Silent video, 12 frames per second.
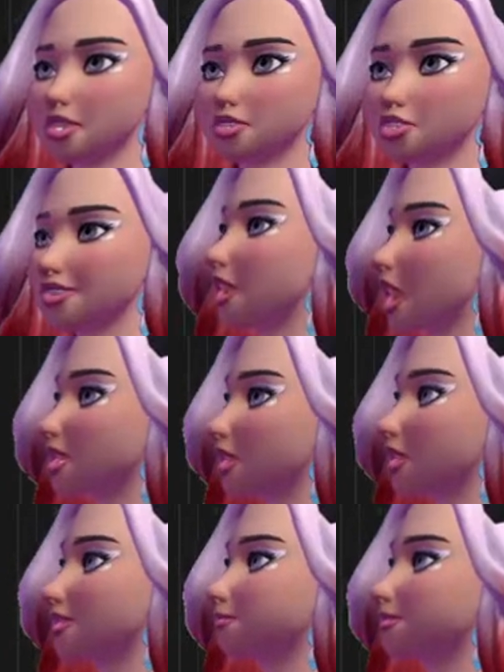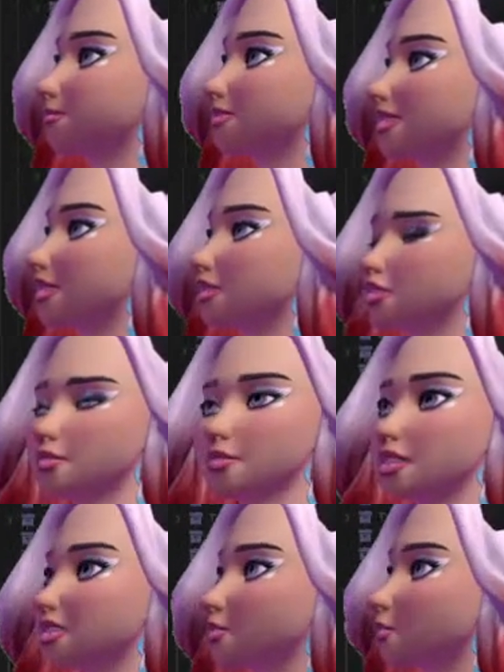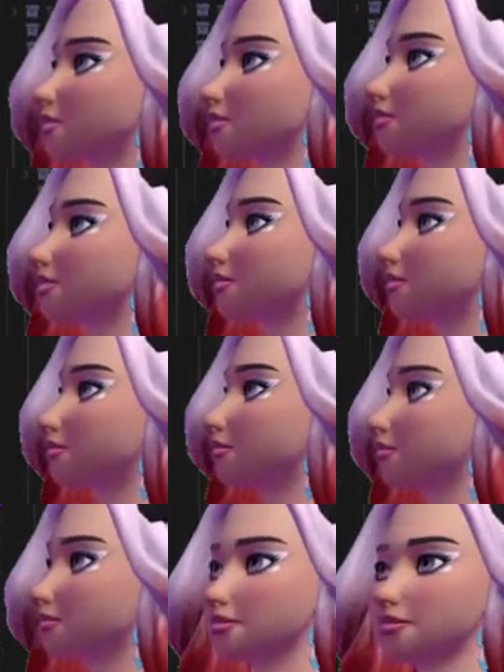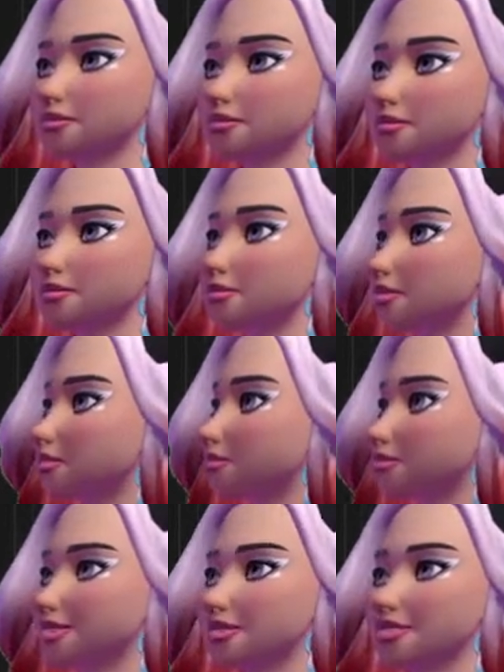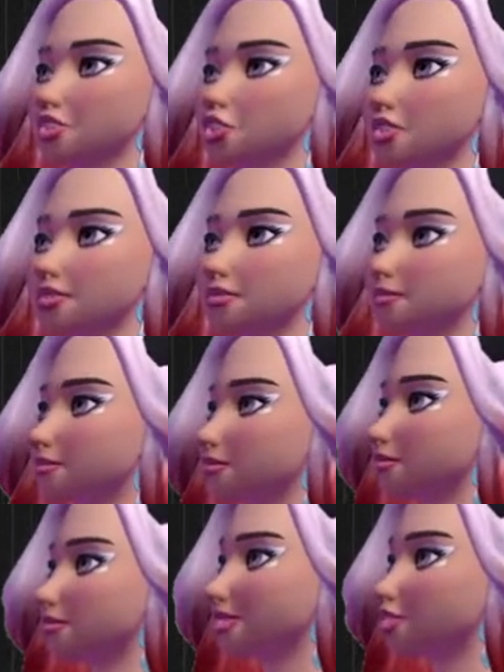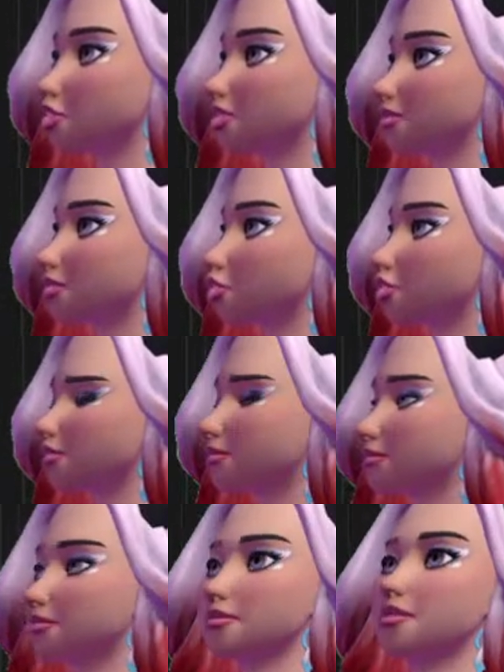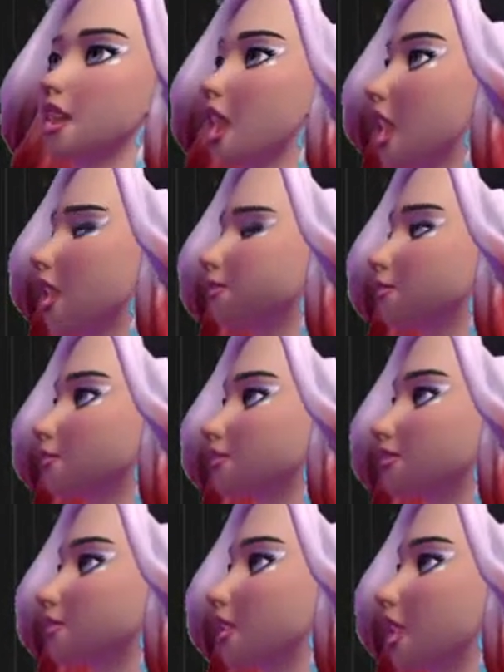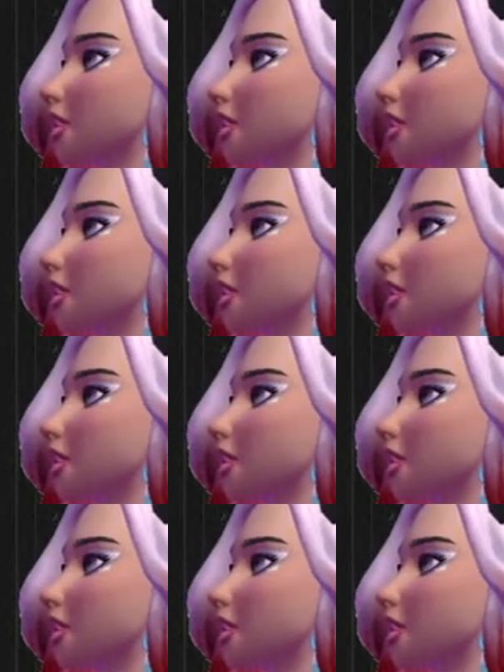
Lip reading: actually. I had it rumored that Control and 2 at there. No. Yes! Oh! Yes it did! But I want to do that, I